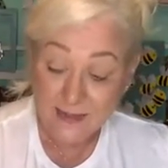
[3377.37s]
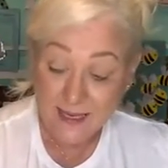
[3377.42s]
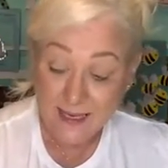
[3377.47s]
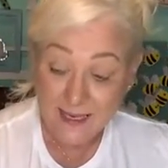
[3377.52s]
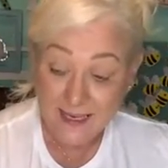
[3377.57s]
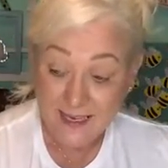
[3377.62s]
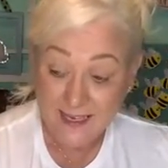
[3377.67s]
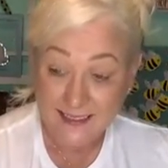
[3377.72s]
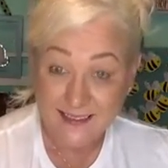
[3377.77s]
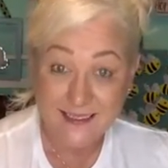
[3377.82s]

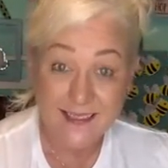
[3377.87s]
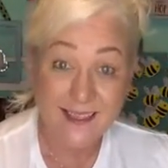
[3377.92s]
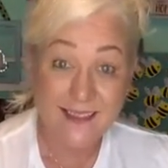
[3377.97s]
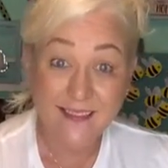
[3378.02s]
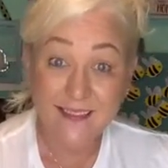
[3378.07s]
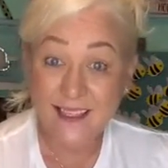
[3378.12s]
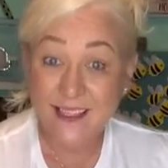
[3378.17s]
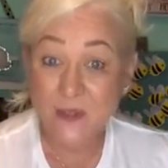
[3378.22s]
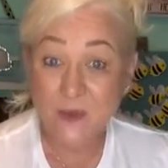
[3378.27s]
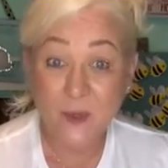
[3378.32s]
and
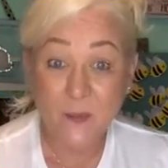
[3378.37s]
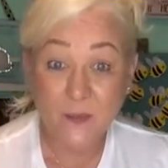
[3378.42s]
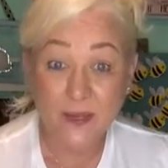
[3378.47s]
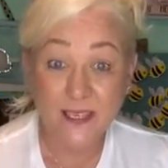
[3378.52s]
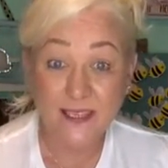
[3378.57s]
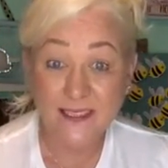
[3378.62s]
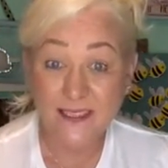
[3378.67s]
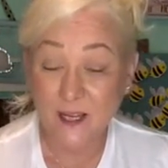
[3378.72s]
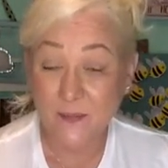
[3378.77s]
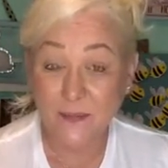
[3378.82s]
this will
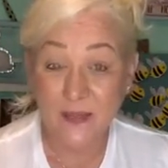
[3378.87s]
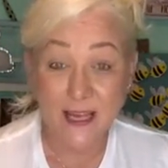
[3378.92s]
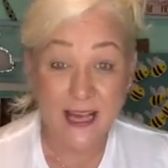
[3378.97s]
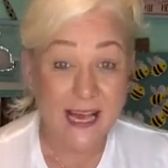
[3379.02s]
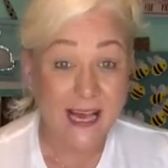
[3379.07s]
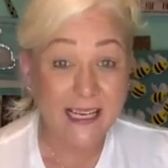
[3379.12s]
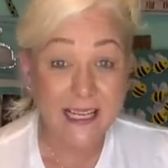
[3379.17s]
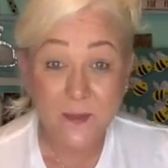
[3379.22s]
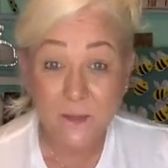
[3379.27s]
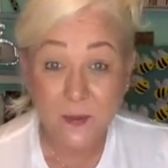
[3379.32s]
be something
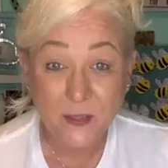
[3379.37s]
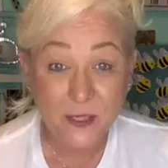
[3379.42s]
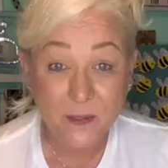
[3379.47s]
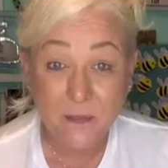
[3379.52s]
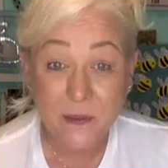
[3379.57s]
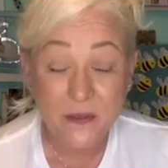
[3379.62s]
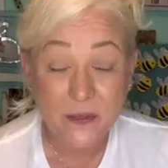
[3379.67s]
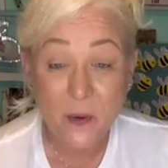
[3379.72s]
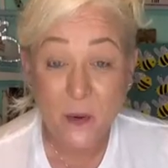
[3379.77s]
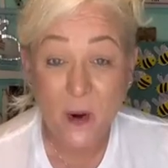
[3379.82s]
I can put
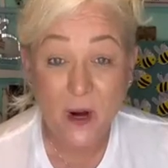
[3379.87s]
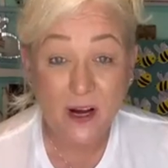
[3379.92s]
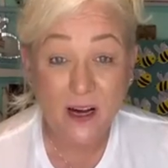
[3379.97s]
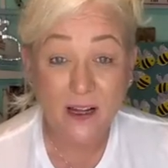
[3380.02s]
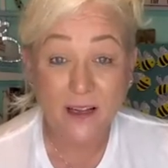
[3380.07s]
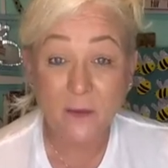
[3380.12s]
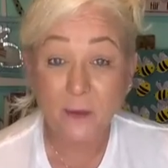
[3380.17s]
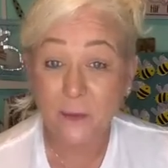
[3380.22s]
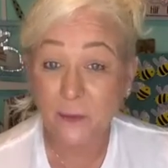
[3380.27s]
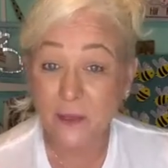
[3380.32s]
up on the
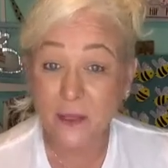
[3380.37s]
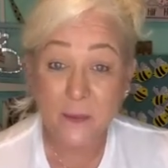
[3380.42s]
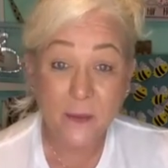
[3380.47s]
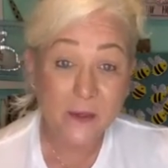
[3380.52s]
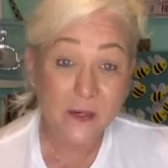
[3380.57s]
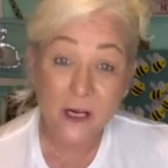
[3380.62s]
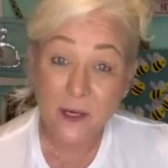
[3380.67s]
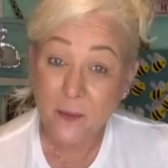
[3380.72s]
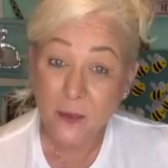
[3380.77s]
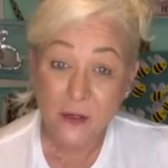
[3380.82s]
wall when
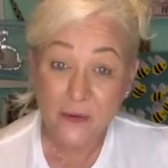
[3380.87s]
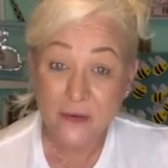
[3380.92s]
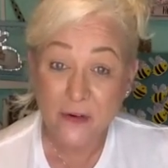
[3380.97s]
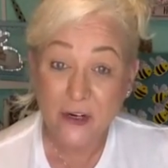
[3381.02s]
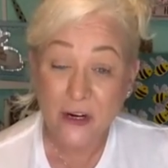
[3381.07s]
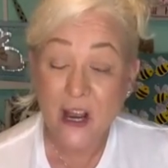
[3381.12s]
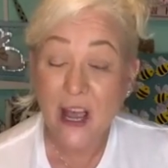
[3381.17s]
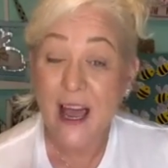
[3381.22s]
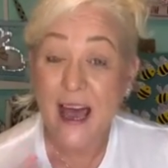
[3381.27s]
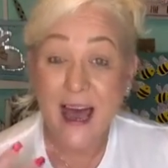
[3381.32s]
people come
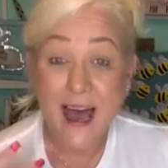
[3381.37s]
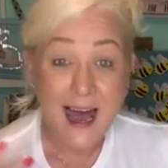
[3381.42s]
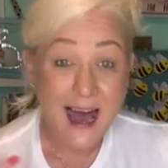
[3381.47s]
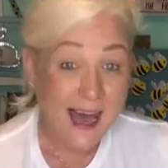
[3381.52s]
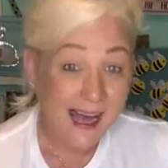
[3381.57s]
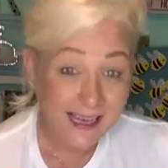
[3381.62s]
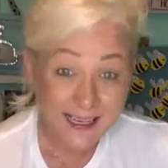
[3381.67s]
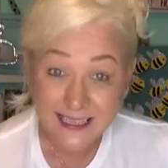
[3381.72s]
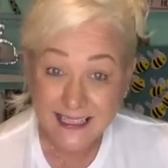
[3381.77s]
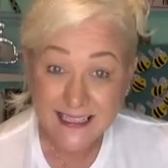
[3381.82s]
over.
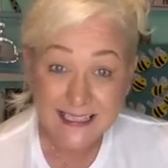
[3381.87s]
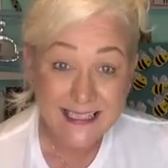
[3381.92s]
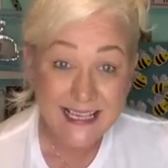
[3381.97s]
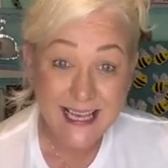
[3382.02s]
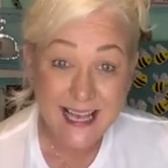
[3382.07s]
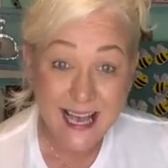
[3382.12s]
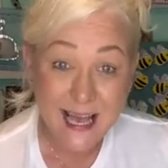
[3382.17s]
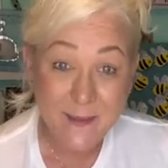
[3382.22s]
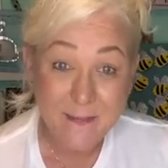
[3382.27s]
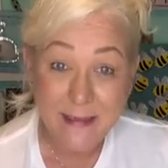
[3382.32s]
I can
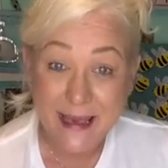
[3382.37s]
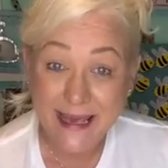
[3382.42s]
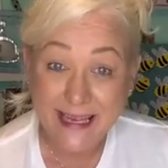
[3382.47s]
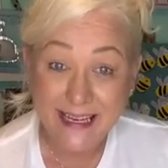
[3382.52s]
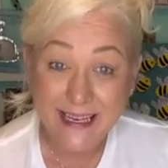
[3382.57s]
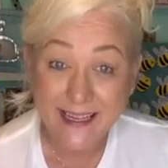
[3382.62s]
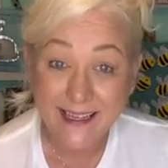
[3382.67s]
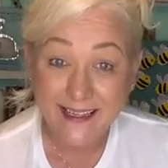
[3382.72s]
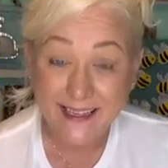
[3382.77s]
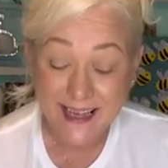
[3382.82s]
say I
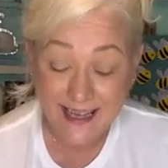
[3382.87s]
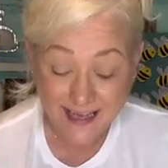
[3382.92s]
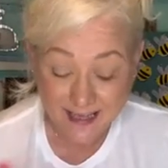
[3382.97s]
made it,